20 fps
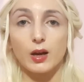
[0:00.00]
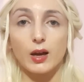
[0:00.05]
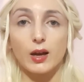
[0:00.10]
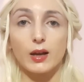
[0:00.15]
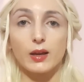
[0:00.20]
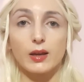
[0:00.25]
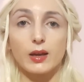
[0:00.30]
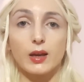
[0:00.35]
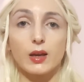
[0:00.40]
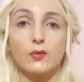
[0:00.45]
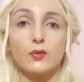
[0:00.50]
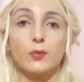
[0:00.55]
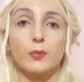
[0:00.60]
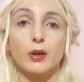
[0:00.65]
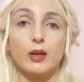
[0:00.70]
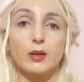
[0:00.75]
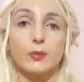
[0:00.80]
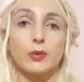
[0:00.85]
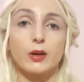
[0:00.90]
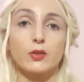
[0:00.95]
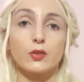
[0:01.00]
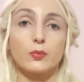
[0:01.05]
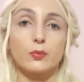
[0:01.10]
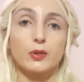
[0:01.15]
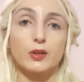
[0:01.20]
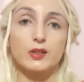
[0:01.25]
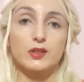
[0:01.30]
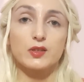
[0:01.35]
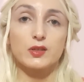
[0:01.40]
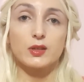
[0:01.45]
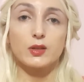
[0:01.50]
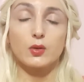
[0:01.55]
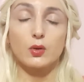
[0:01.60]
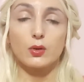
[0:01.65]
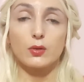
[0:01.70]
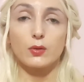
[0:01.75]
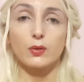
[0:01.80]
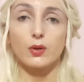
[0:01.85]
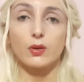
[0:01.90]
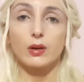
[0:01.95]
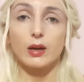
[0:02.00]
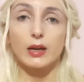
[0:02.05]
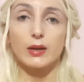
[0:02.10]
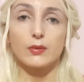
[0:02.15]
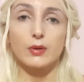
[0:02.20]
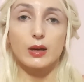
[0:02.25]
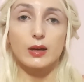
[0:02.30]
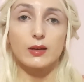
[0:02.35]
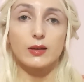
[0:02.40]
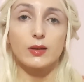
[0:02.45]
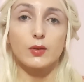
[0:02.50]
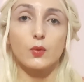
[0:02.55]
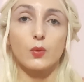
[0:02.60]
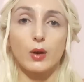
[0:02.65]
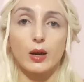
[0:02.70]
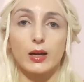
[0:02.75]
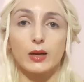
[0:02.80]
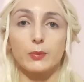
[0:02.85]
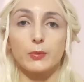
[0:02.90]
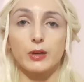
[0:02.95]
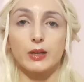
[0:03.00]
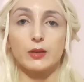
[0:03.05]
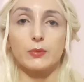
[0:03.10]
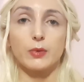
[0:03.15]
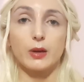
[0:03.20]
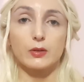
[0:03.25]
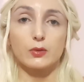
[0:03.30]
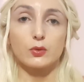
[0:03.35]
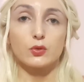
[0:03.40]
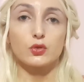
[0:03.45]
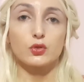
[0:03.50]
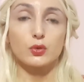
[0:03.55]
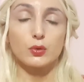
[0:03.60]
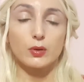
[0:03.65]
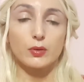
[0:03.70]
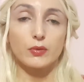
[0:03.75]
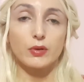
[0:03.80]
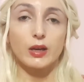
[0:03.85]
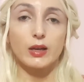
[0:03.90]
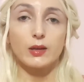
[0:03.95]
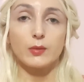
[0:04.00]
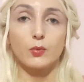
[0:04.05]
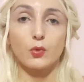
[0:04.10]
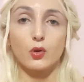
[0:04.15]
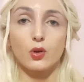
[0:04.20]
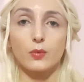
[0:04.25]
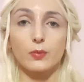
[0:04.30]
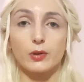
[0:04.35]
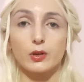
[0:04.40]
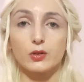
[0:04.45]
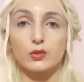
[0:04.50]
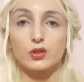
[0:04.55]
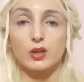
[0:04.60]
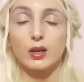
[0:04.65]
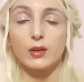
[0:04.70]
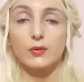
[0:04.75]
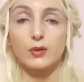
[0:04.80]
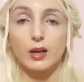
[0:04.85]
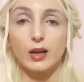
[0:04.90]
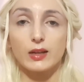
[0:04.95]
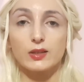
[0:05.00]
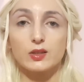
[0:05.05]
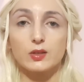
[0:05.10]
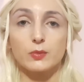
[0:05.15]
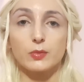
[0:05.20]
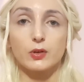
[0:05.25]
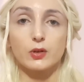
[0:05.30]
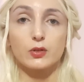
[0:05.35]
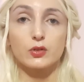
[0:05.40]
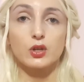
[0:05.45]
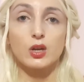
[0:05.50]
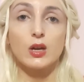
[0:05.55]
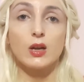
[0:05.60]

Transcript: I have a belly button piercing, although I rarely wear belly button jewelry anymore because I have cats and because